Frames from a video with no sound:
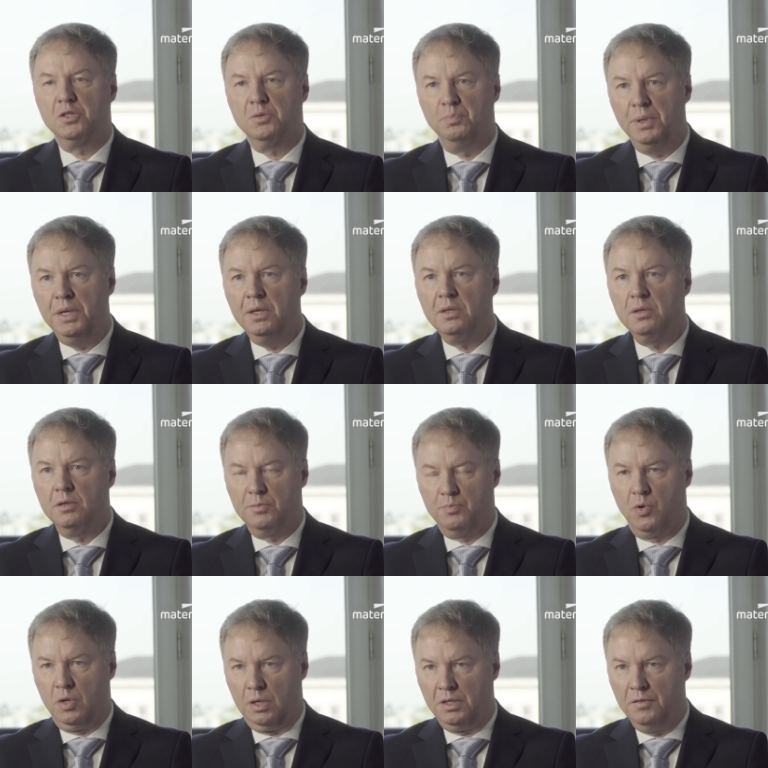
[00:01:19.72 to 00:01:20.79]
speed, is
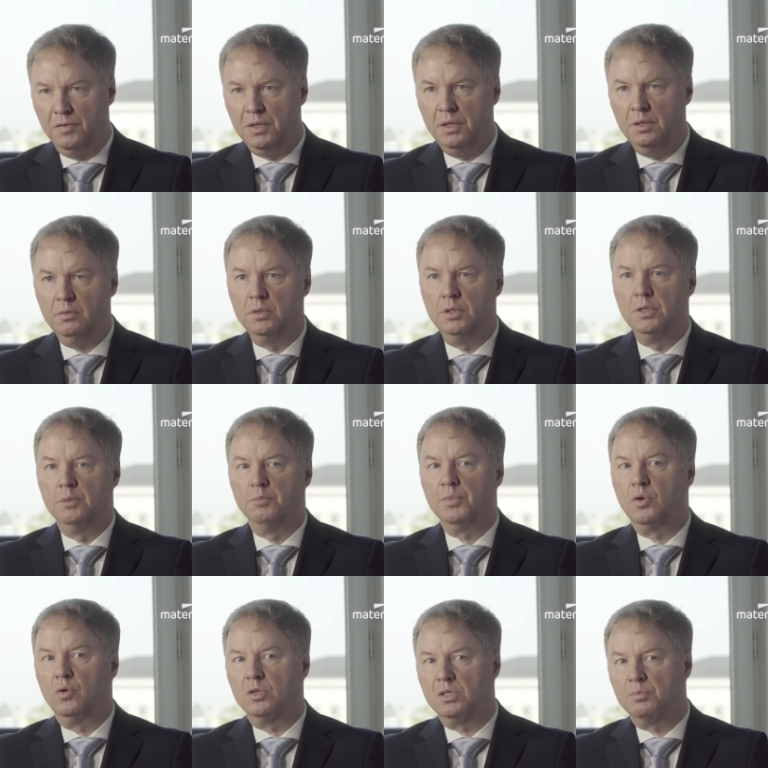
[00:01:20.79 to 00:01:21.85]
productivity
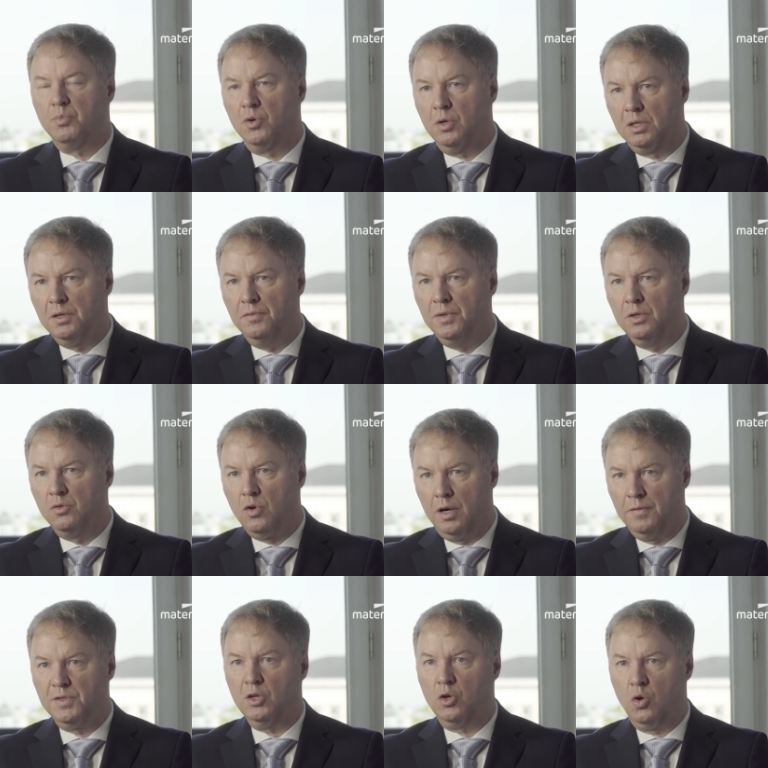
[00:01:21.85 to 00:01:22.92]
because productivity
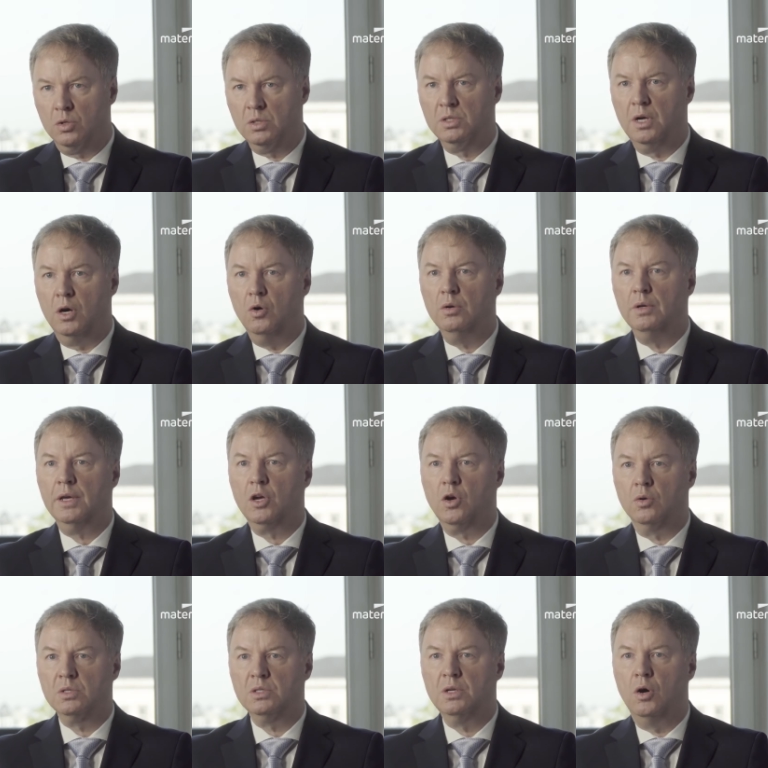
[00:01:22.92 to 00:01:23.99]
drives the cost down and
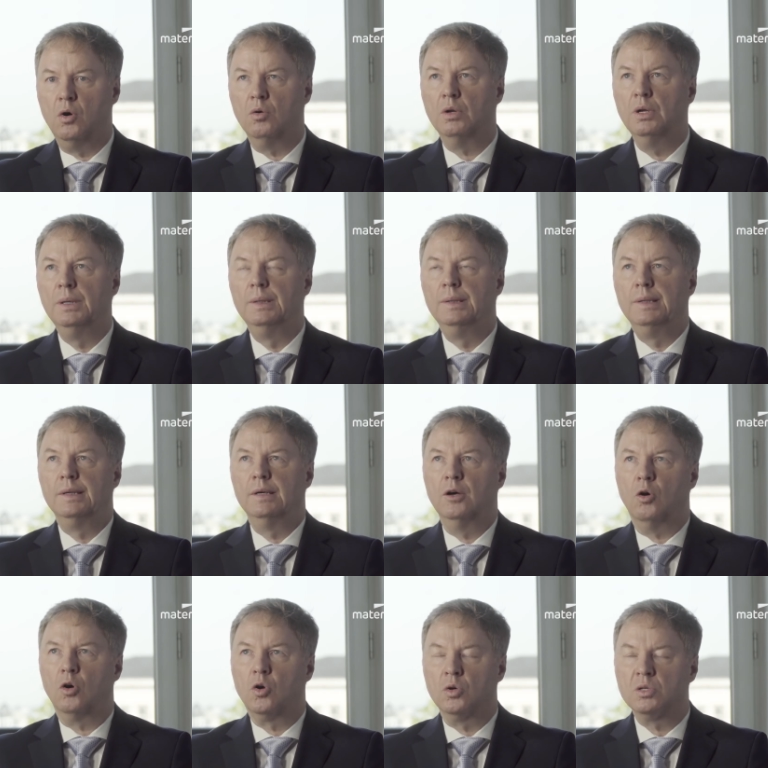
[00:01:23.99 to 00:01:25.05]
cost down uh,
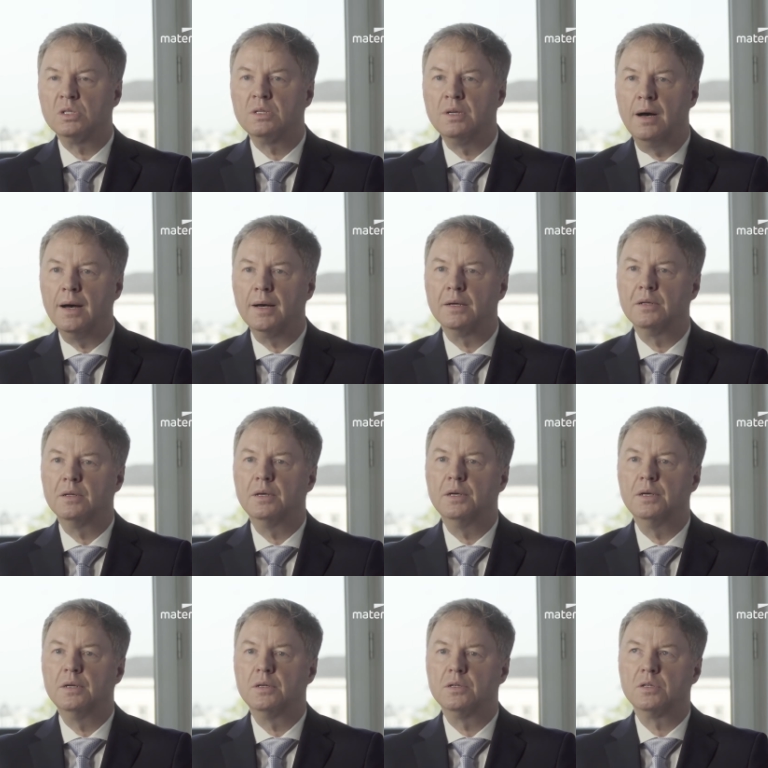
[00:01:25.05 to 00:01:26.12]
or cost target
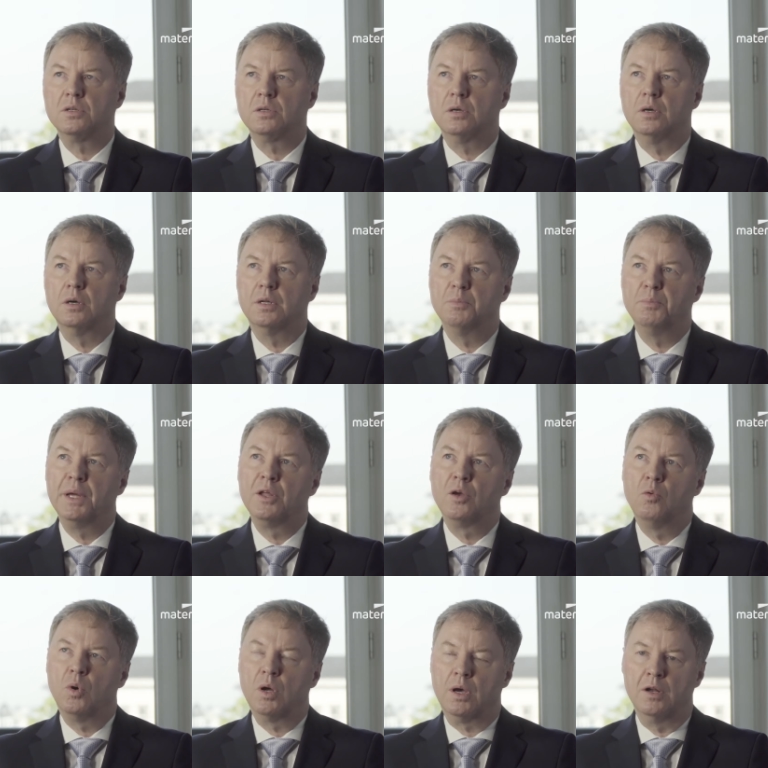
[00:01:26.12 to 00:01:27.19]
is, uh, depending
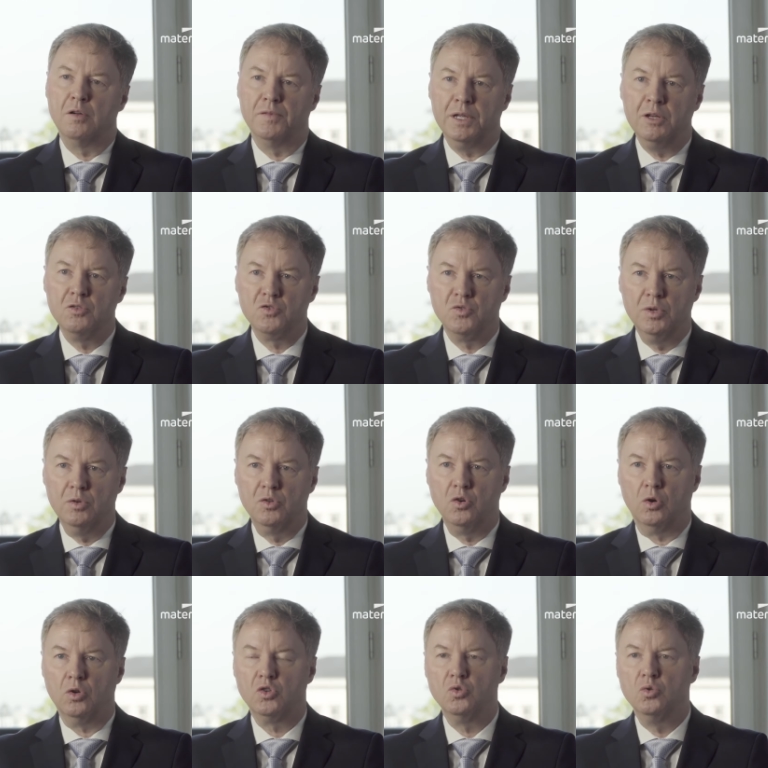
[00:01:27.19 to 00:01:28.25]
on what kind of industry you
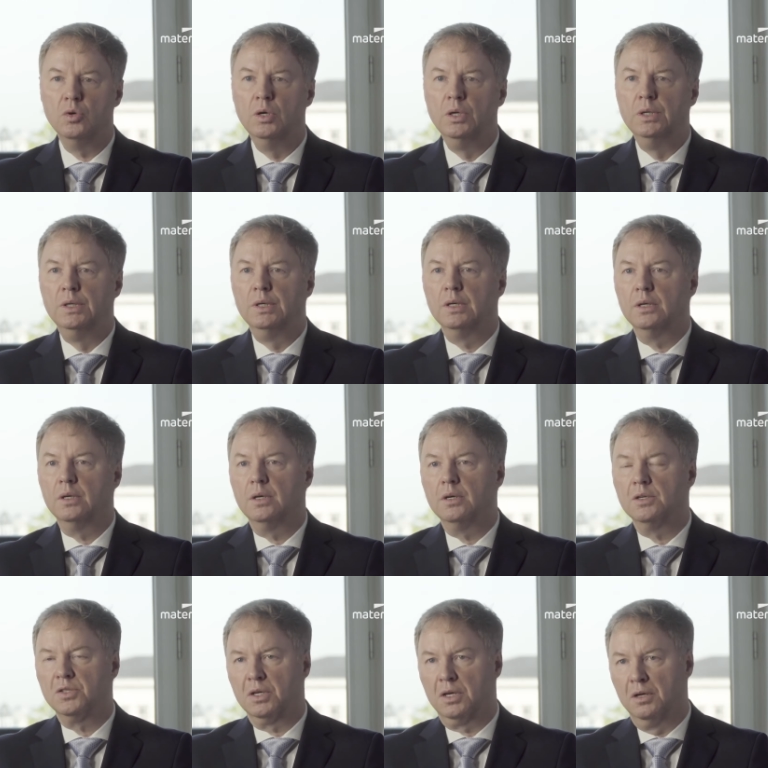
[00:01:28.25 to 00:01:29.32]
talk to, uh,
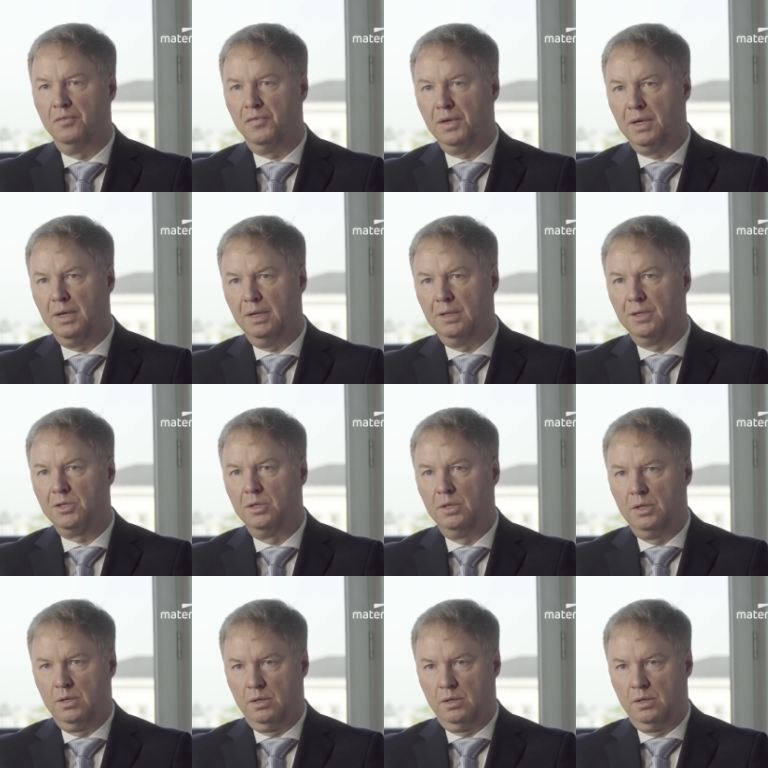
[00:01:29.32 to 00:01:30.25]
a significant